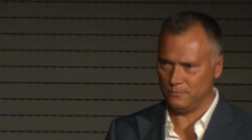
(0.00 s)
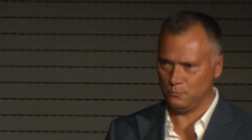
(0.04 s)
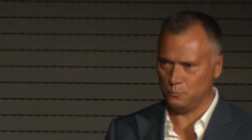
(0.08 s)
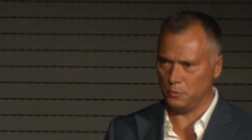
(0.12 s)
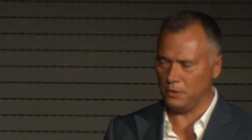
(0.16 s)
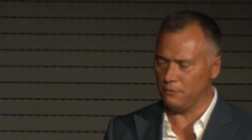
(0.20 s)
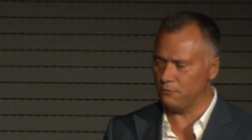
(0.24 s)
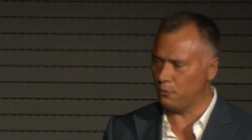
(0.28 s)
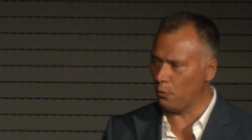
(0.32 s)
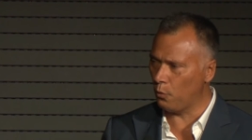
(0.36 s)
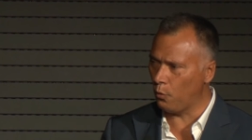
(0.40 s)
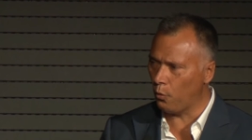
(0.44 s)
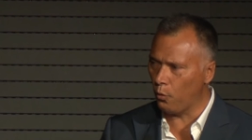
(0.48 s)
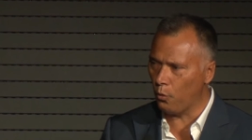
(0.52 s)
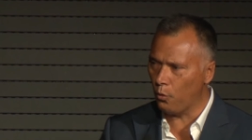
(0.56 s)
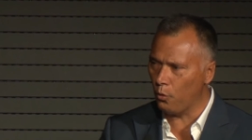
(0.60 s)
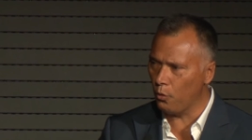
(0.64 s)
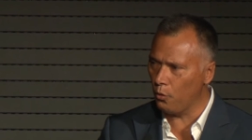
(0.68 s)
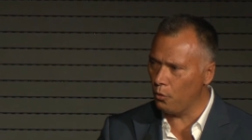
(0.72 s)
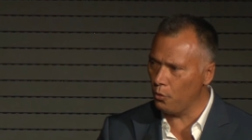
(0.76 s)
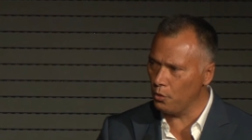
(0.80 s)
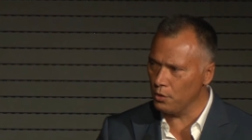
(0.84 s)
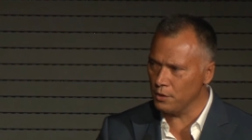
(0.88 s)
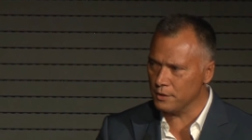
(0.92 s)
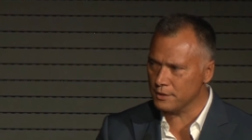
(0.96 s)
We've
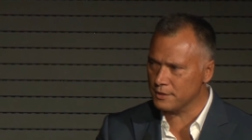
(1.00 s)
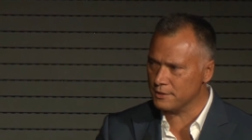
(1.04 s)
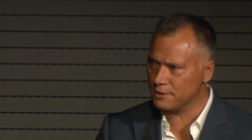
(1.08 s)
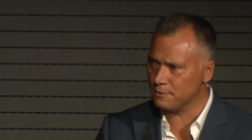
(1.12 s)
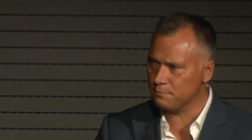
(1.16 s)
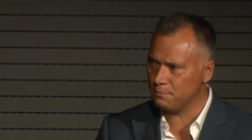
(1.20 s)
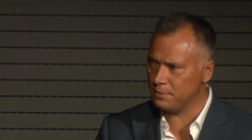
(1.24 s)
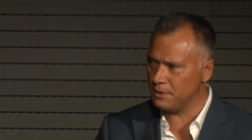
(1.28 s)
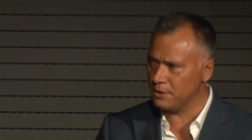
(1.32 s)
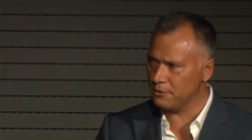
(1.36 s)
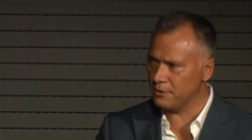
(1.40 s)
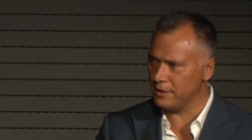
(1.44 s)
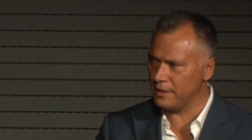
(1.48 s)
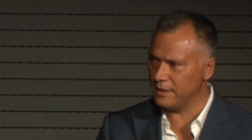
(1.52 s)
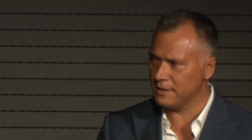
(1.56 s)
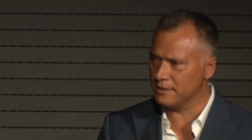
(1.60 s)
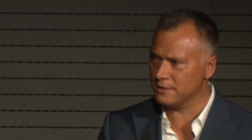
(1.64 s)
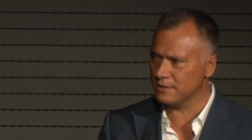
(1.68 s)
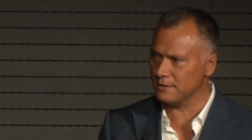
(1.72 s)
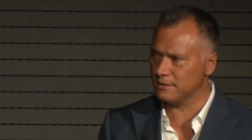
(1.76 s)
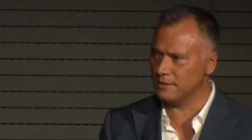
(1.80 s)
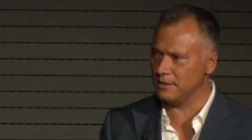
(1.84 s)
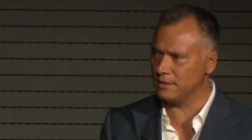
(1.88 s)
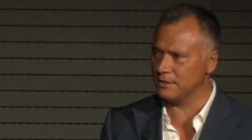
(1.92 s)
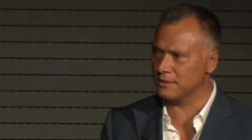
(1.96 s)
all
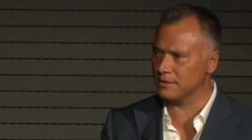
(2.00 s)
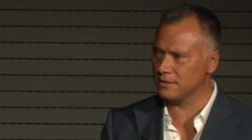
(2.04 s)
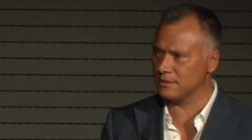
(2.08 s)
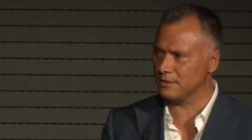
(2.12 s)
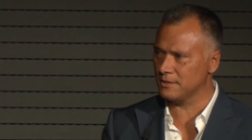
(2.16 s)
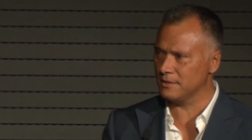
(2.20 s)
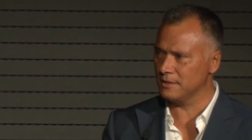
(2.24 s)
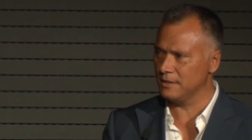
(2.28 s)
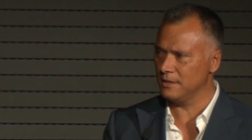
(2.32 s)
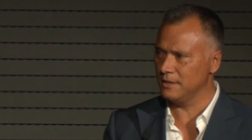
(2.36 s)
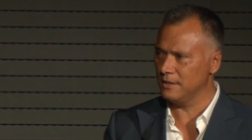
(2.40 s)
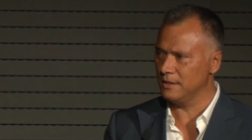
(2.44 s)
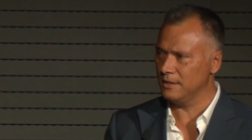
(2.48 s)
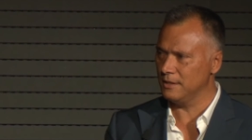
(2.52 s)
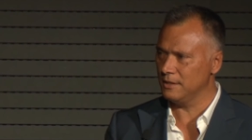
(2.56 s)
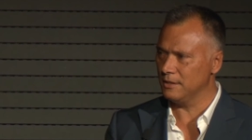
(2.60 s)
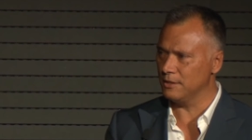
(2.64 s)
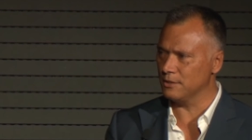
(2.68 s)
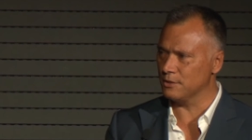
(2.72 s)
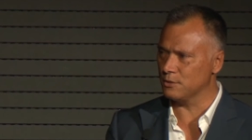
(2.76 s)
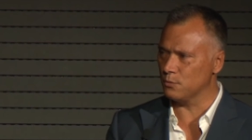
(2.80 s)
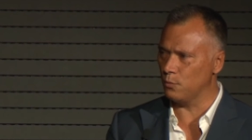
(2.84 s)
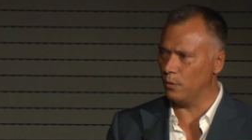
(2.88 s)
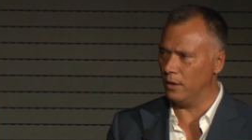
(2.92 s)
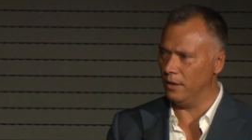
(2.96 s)
experienced this
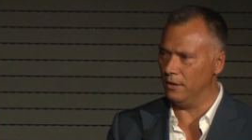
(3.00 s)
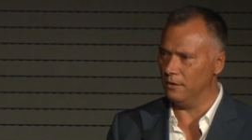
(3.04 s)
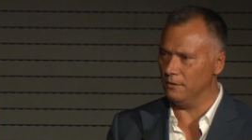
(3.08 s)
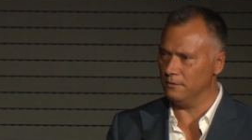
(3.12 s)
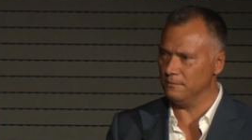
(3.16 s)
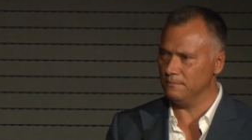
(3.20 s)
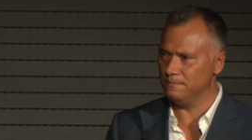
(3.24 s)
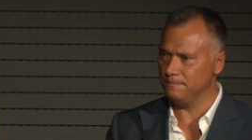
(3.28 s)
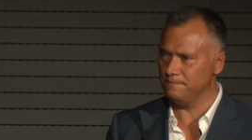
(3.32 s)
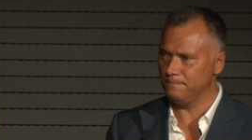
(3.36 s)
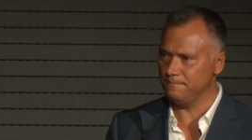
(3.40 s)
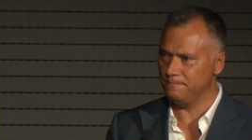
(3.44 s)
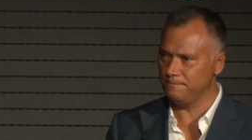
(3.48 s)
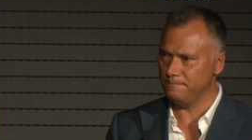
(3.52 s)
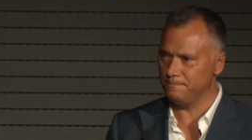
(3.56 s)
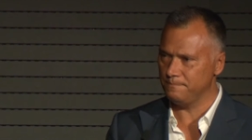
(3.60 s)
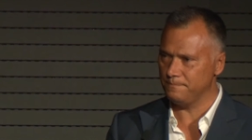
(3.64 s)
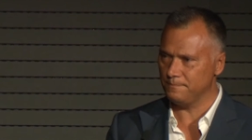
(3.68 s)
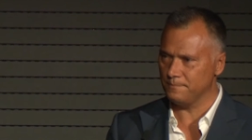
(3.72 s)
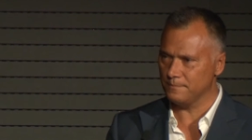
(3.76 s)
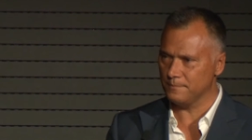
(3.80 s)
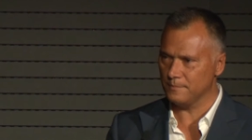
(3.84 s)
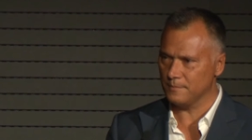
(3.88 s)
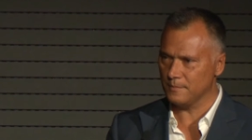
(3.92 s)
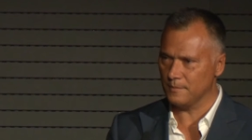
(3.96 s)
as well.
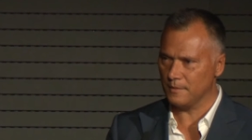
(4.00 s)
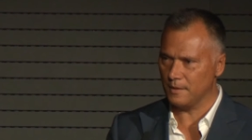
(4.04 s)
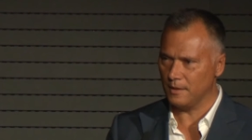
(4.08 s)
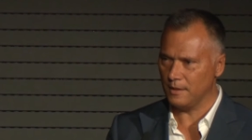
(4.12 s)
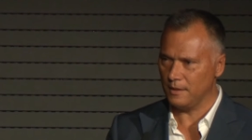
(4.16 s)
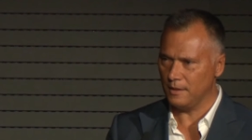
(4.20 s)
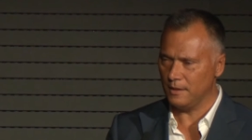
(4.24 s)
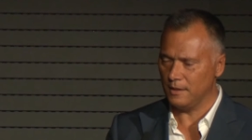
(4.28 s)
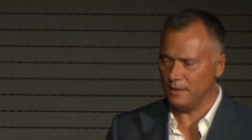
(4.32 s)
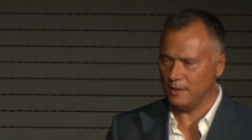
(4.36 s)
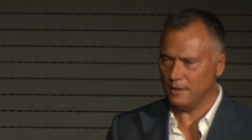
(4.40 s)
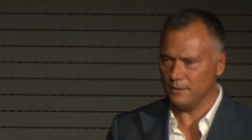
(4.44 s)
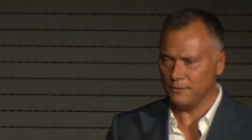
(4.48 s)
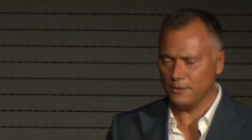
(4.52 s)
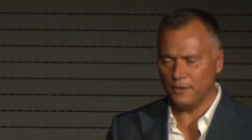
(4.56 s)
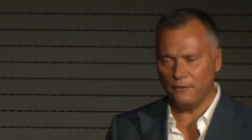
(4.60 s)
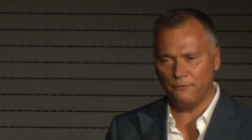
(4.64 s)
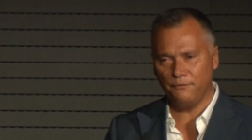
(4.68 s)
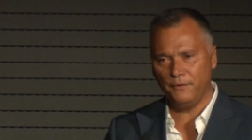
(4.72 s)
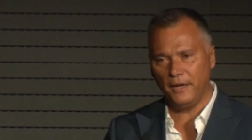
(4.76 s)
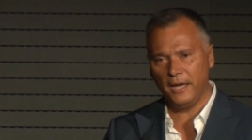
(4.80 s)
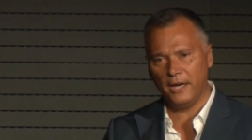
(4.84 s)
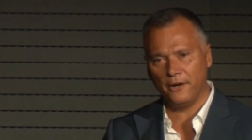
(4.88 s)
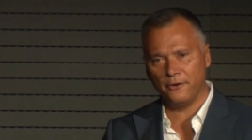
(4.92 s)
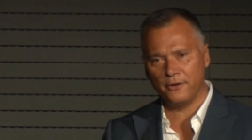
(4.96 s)
The
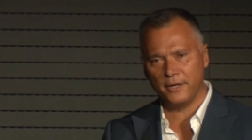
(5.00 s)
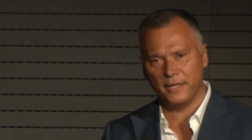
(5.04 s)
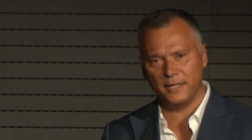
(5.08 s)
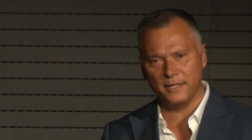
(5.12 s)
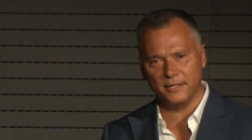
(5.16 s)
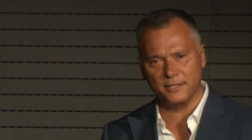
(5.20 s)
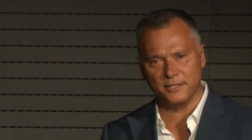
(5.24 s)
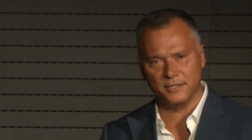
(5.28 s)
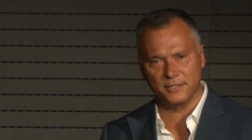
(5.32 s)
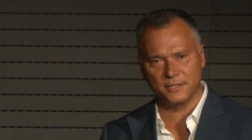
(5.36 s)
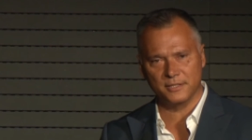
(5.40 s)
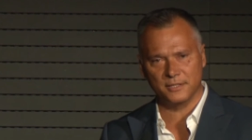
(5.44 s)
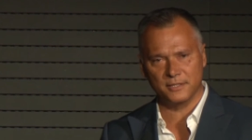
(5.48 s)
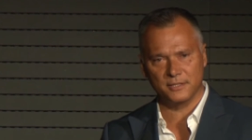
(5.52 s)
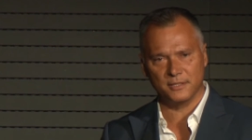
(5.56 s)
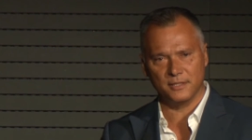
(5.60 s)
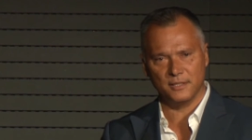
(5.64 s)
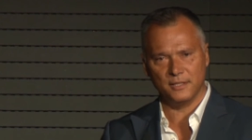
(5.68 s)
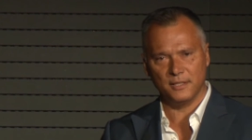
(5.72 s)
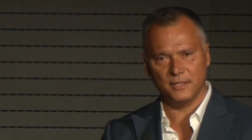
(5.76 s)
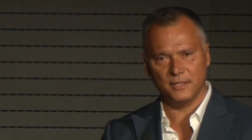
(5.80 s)
various